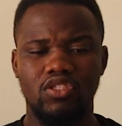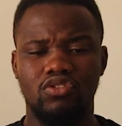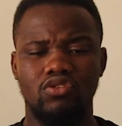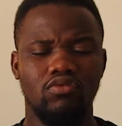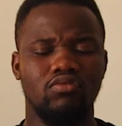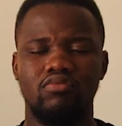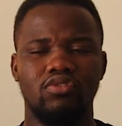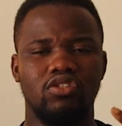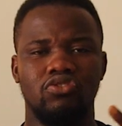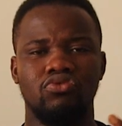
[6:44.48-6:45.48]
So
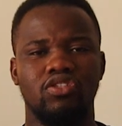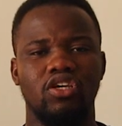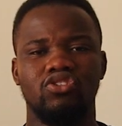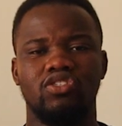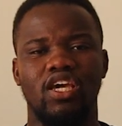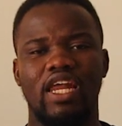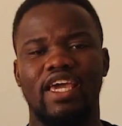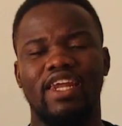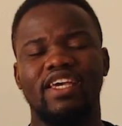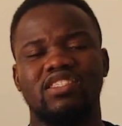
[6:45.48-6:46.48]
you just get
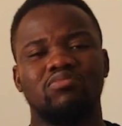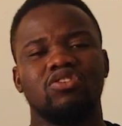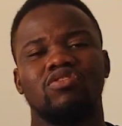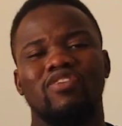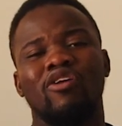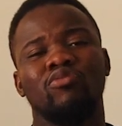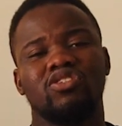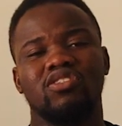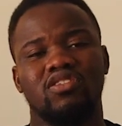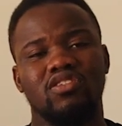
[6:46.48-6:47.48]
like an estimate of how
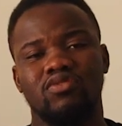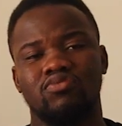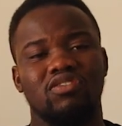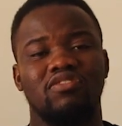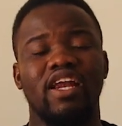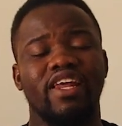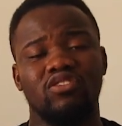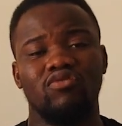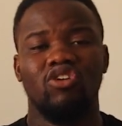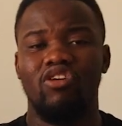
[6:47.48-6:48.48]
much it is
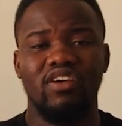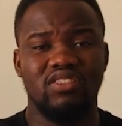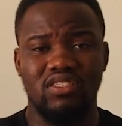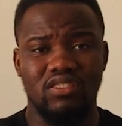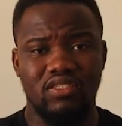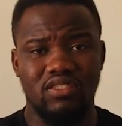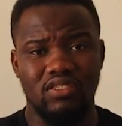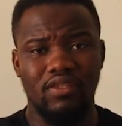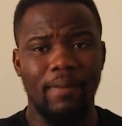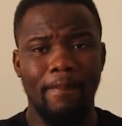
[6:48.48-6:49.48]
regardless of the currency it is
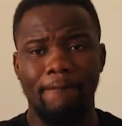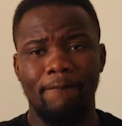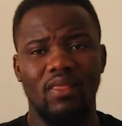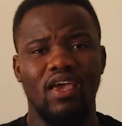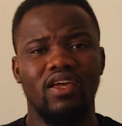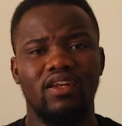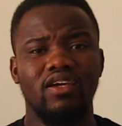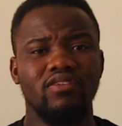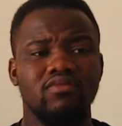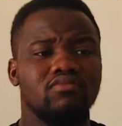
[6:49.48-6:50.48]
in, and
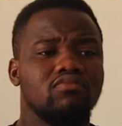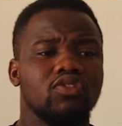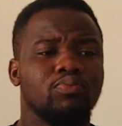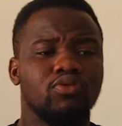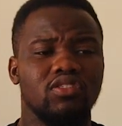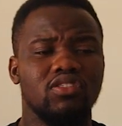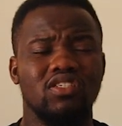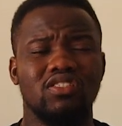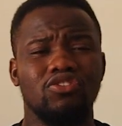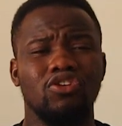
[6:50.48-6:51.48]
then you put in
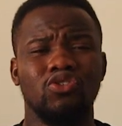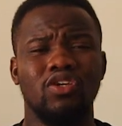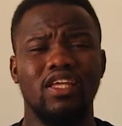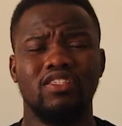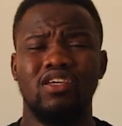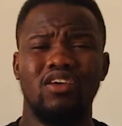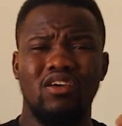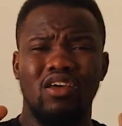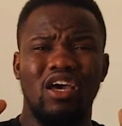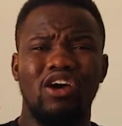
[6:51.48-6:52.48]
this. I
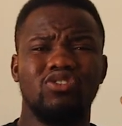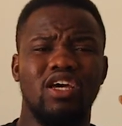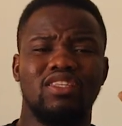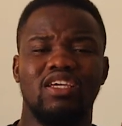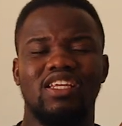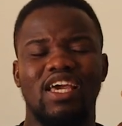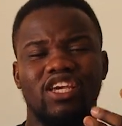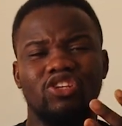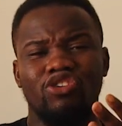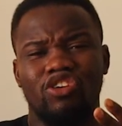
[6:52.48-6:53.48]
also attached
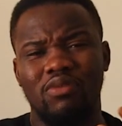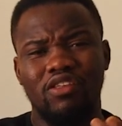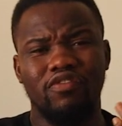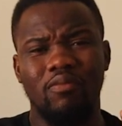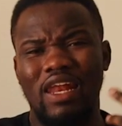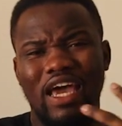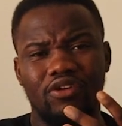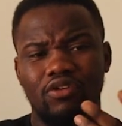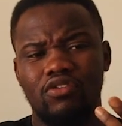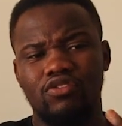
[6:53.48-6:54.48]
like a document from
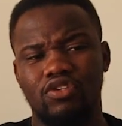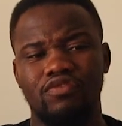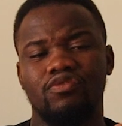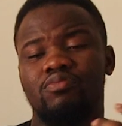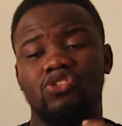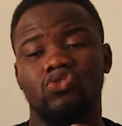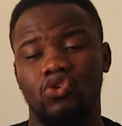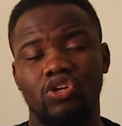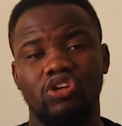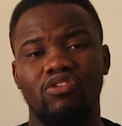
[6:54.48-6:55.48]
LADOC. So if you've been
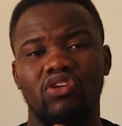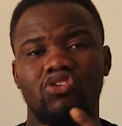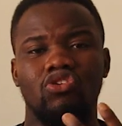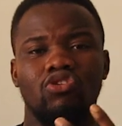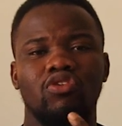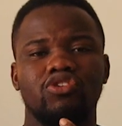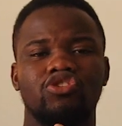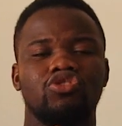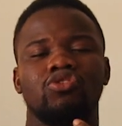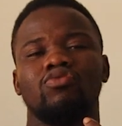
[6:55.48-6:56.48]
schooling already, you
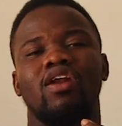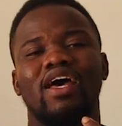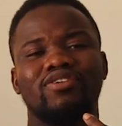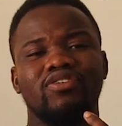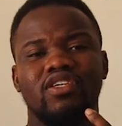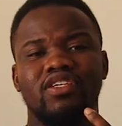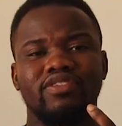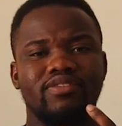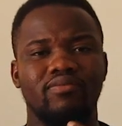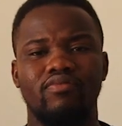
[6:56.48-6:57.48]
should know what LADOC
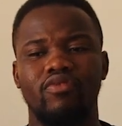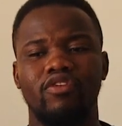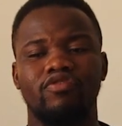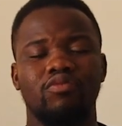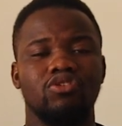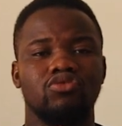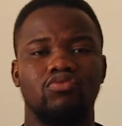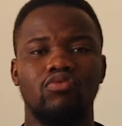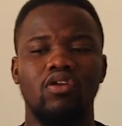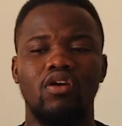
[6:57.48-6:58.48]
is from your
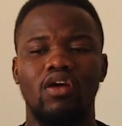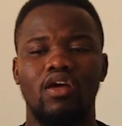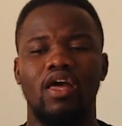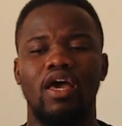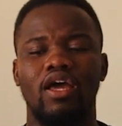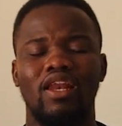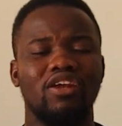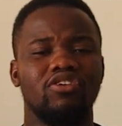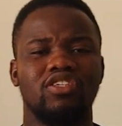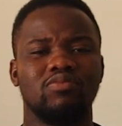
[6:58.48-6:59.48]
school. And
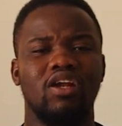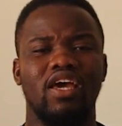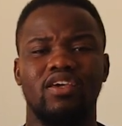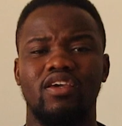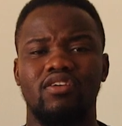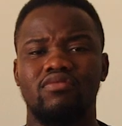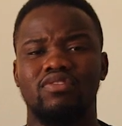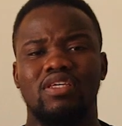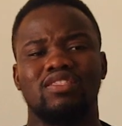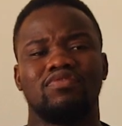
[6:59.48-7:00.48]
LADOC is more like a
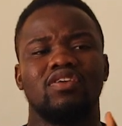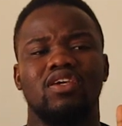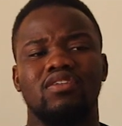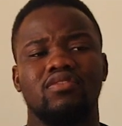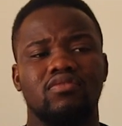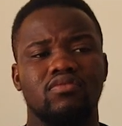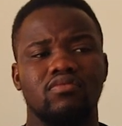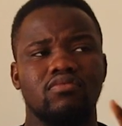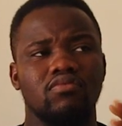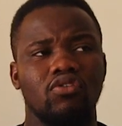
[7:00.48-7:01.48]
certificate
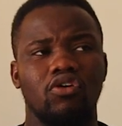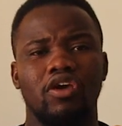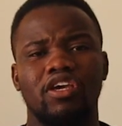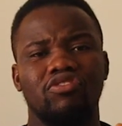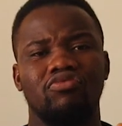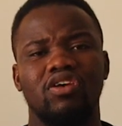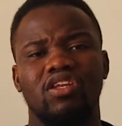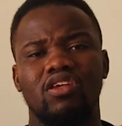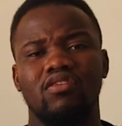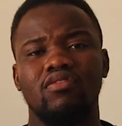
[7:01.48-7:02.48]
or a
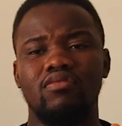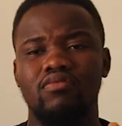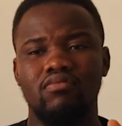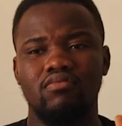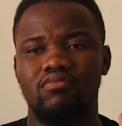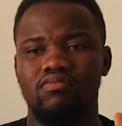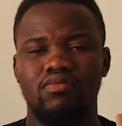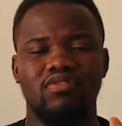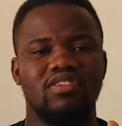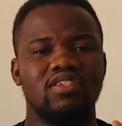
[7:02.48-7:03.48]
grading
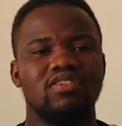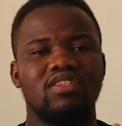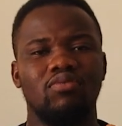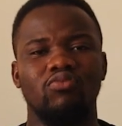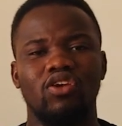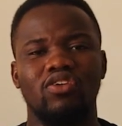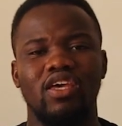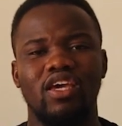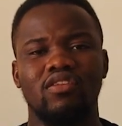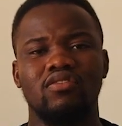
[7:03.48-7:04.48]
system where you
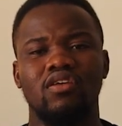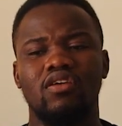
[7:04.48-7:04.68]
can,